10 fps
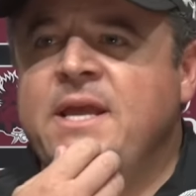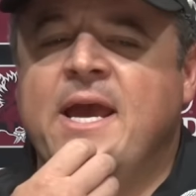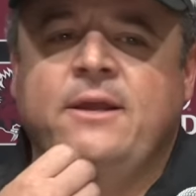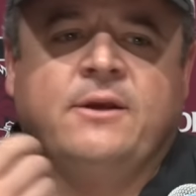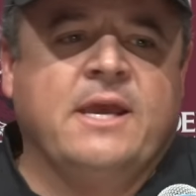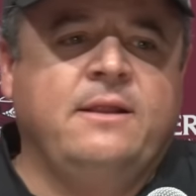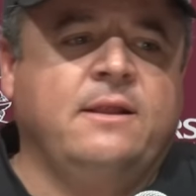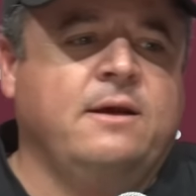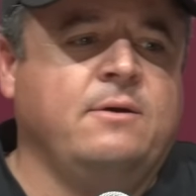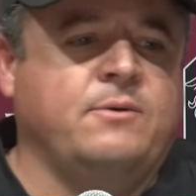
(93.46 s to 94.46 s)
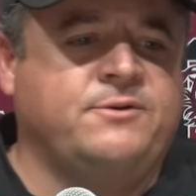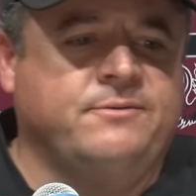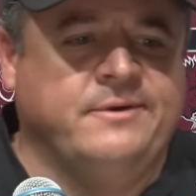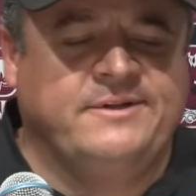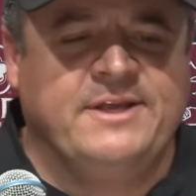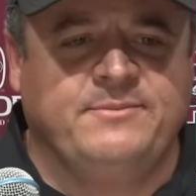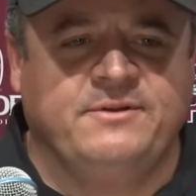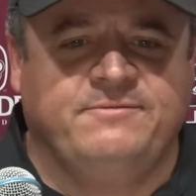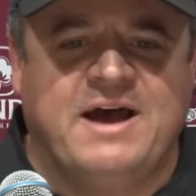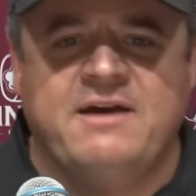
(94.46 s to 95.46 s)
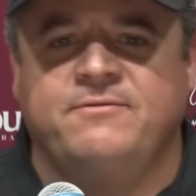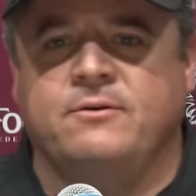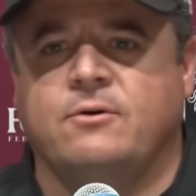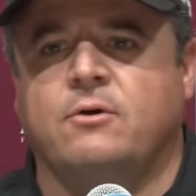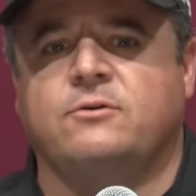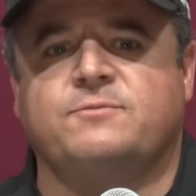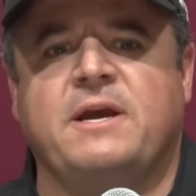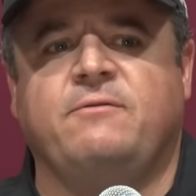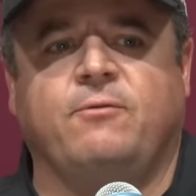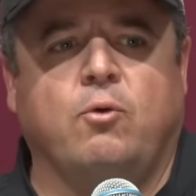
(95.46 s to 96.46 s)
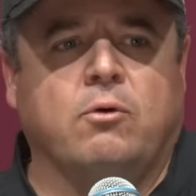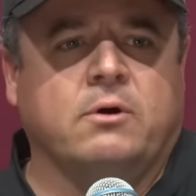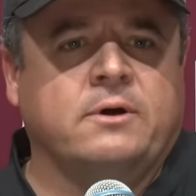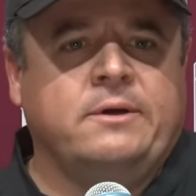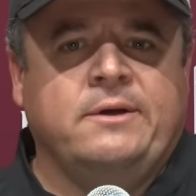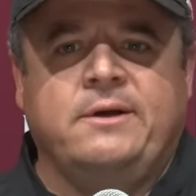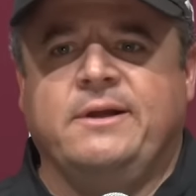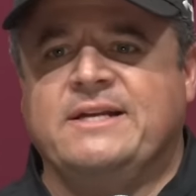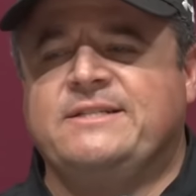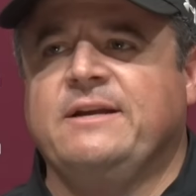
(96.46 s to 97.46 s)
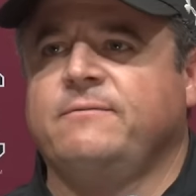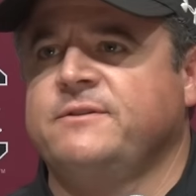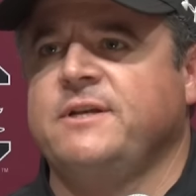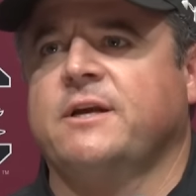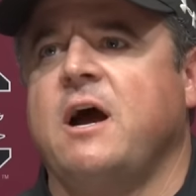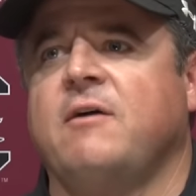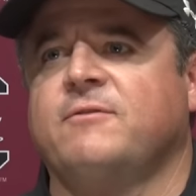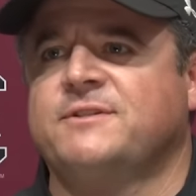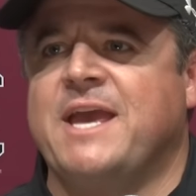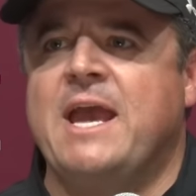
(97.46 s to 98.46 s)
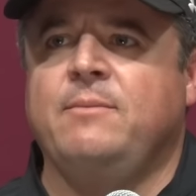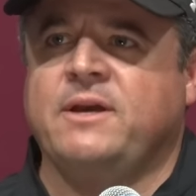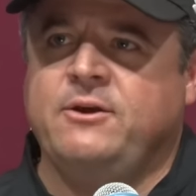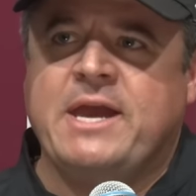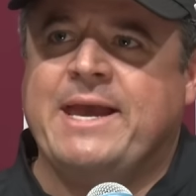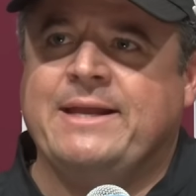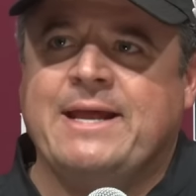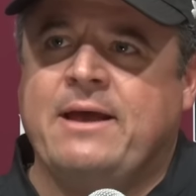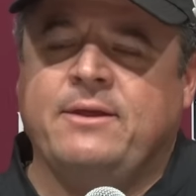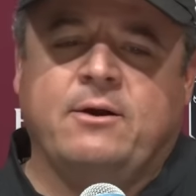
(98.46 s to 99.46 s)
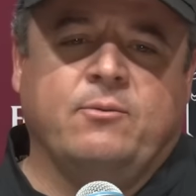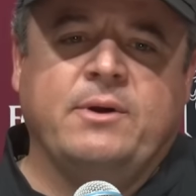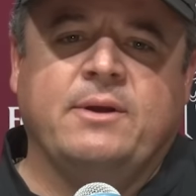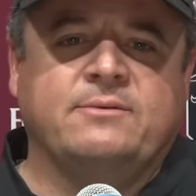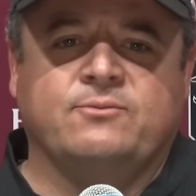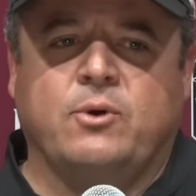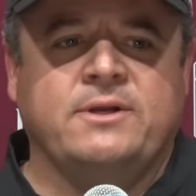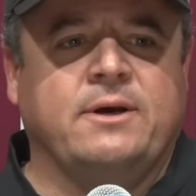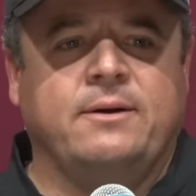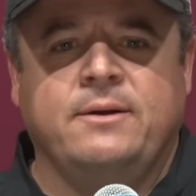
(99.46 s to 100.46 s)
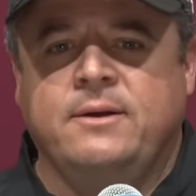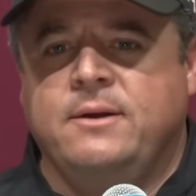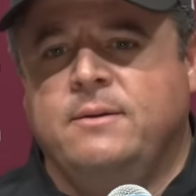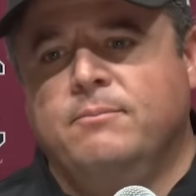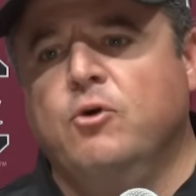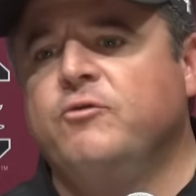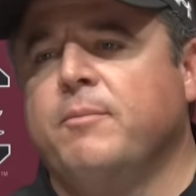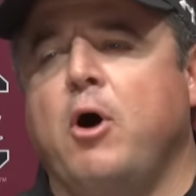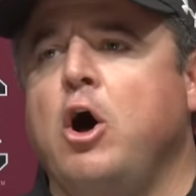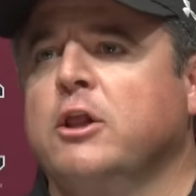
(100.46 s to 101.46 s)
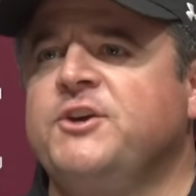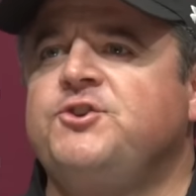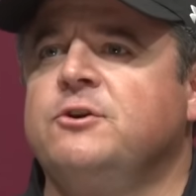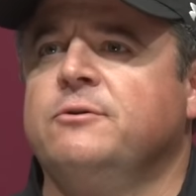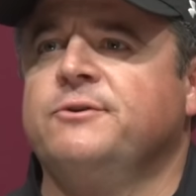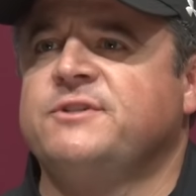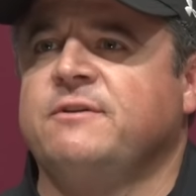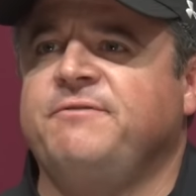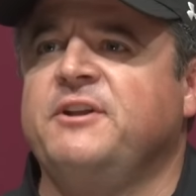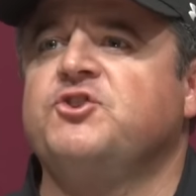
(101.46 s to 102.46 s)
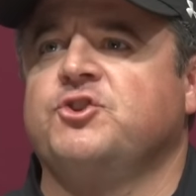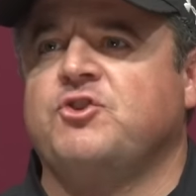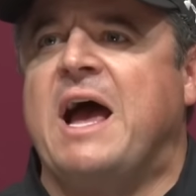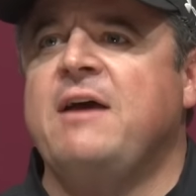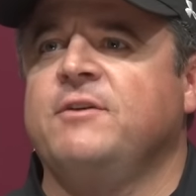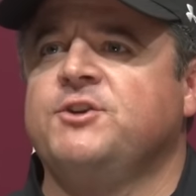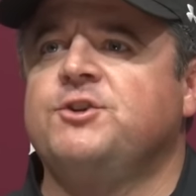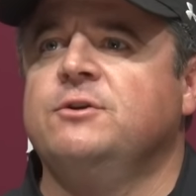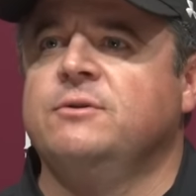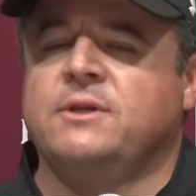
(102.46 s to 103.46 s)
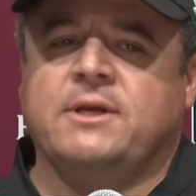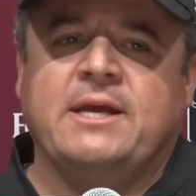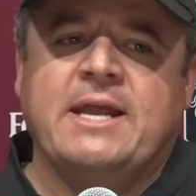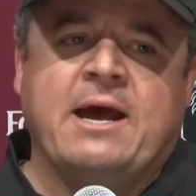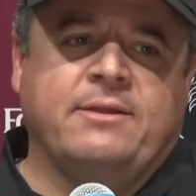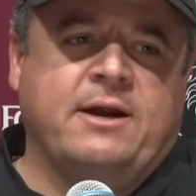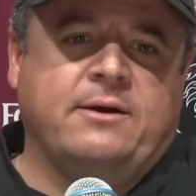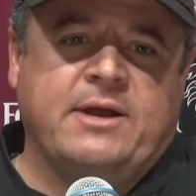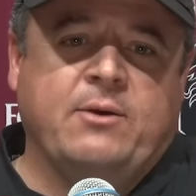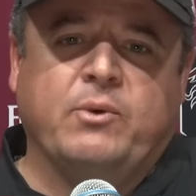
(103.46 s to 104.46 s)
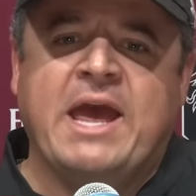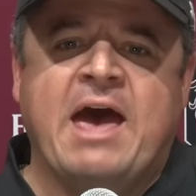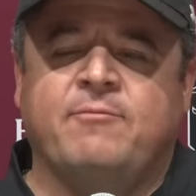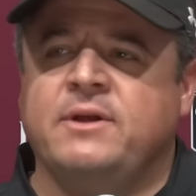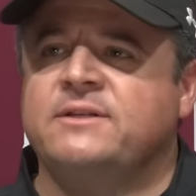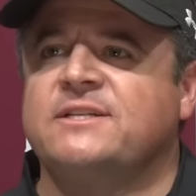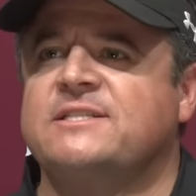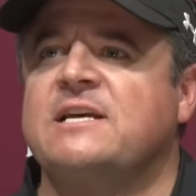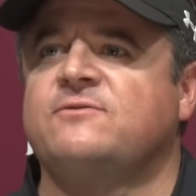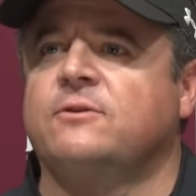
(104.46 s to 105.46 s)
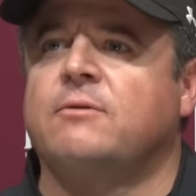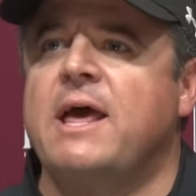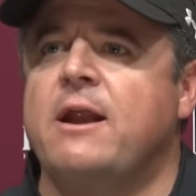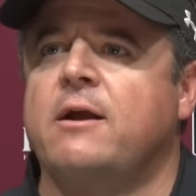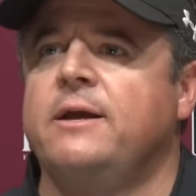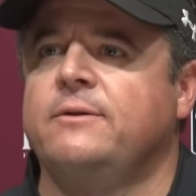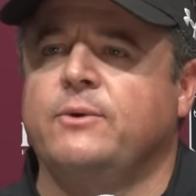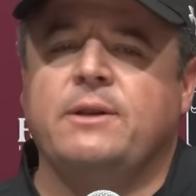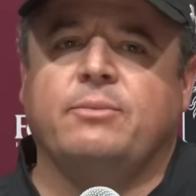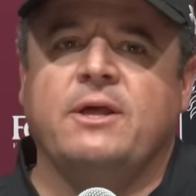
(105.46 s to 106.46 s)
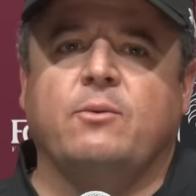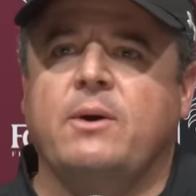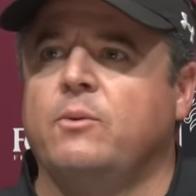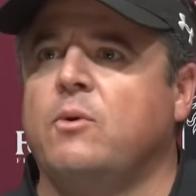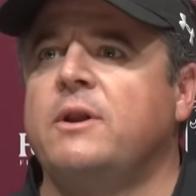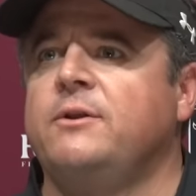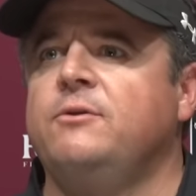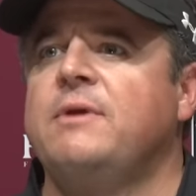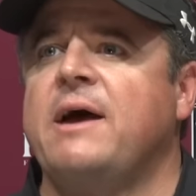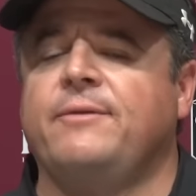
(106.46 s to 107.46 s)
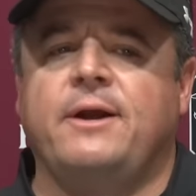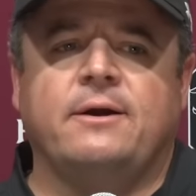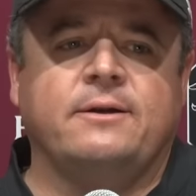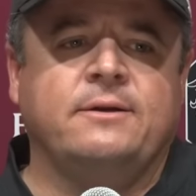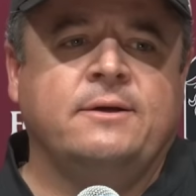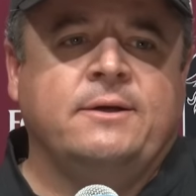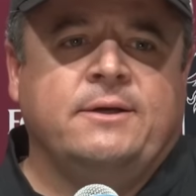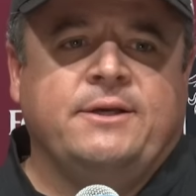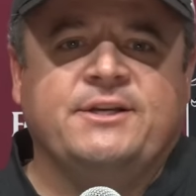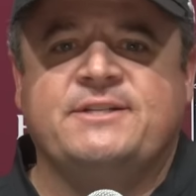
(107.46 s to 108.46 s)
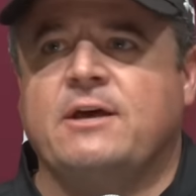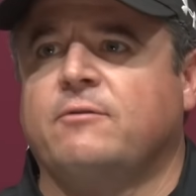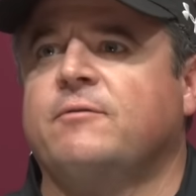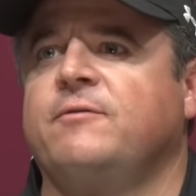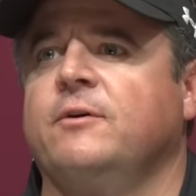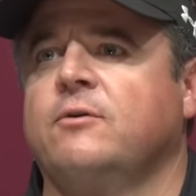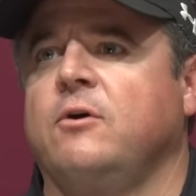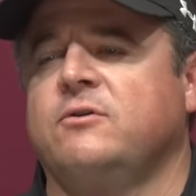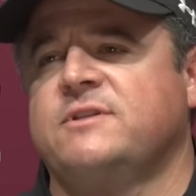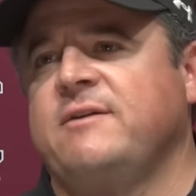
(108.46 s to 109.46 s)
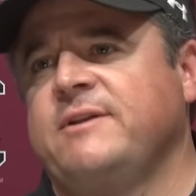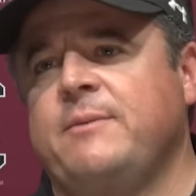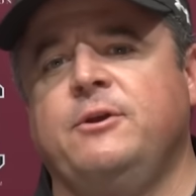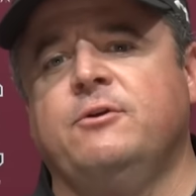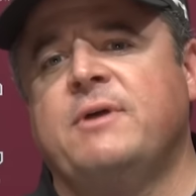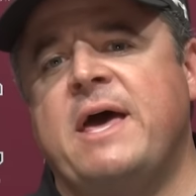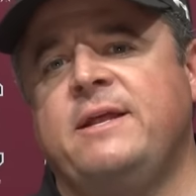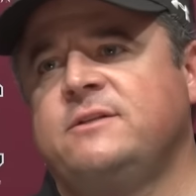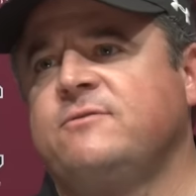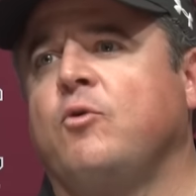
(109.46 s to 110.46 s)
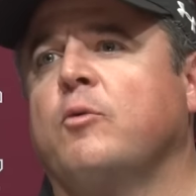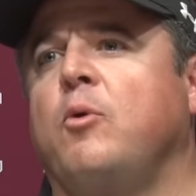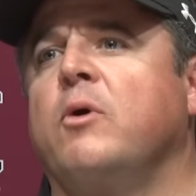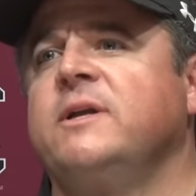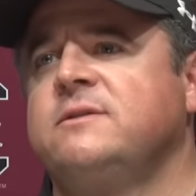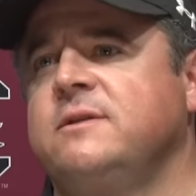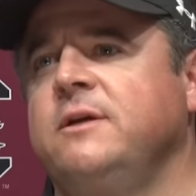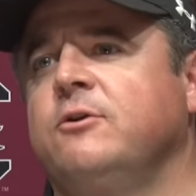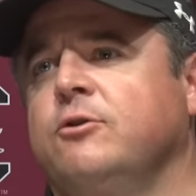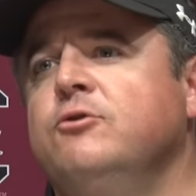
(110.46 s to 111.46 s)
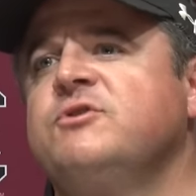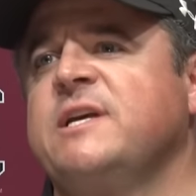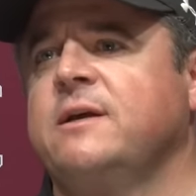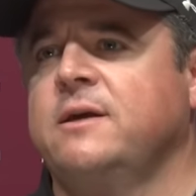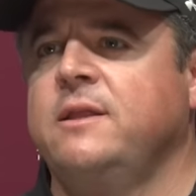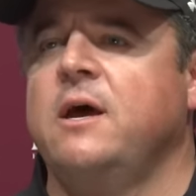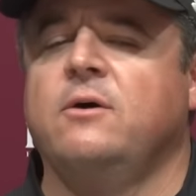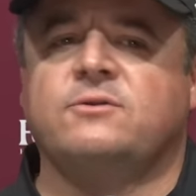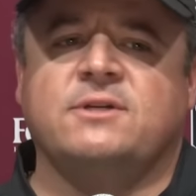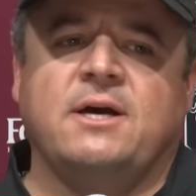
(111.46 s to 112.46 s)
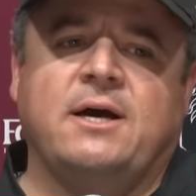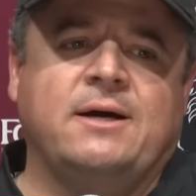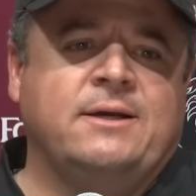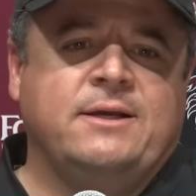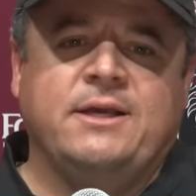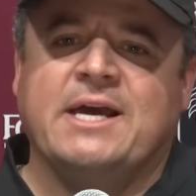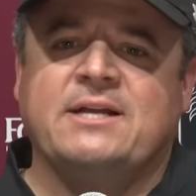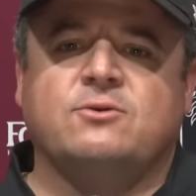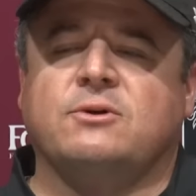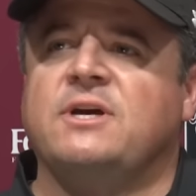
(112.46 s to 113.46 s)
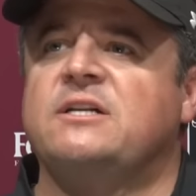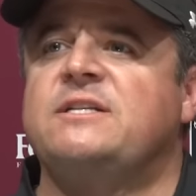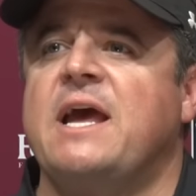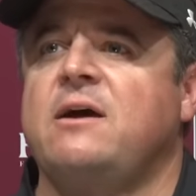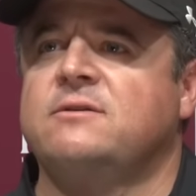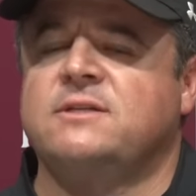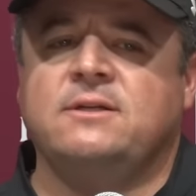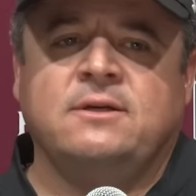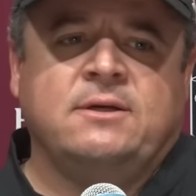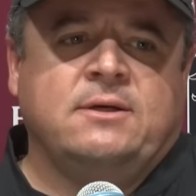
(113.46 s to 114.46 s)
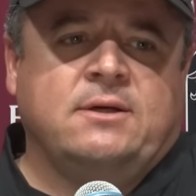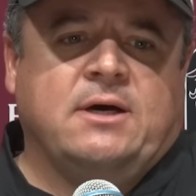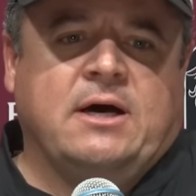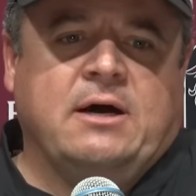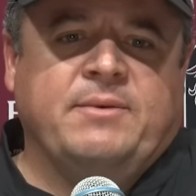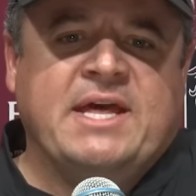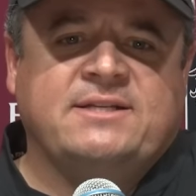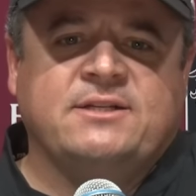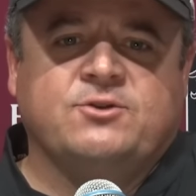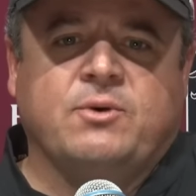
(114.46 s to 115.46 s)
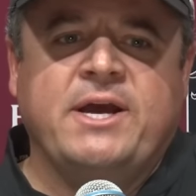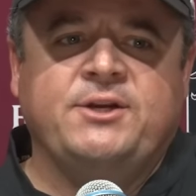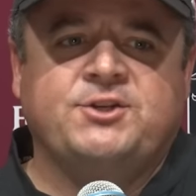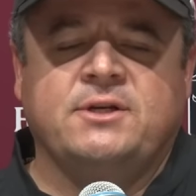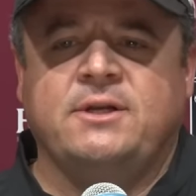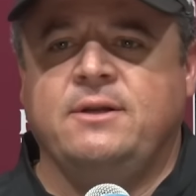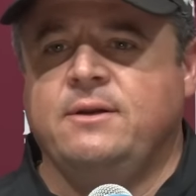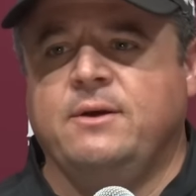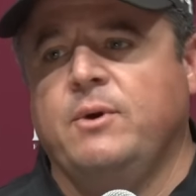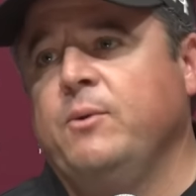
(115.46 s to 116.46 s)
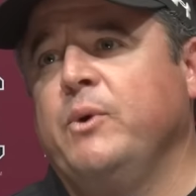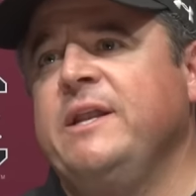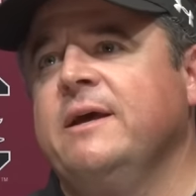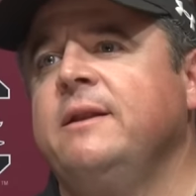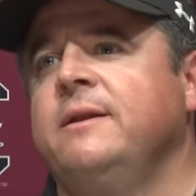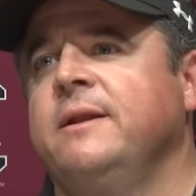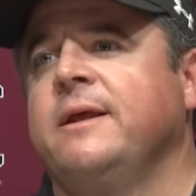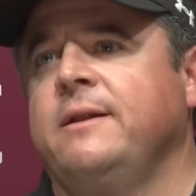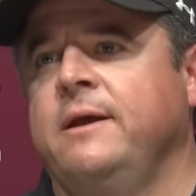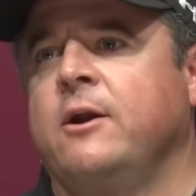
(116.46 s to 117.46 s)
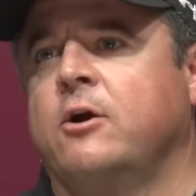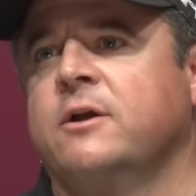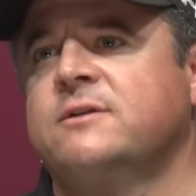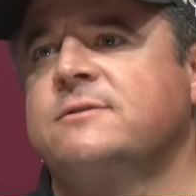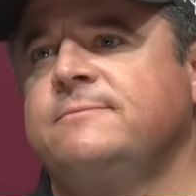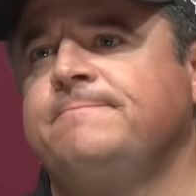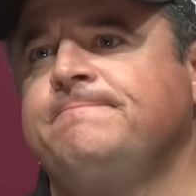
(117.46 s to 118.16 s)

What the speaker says: Yeah, you get in the we attempted five field goals, made four, and that's the difference in a conference game. Like, you can't get down there. It wasn't a move-the-ball issue. It was a finish-the-drive issue and get down there. And we have been successful in the red area, and we didn't play the way we wanted to down there. And you settle for field goals, and every time you do that, it's 4 points that you're losing in those you got to score touchdowns in that situation, and we didn't, and it hurt us.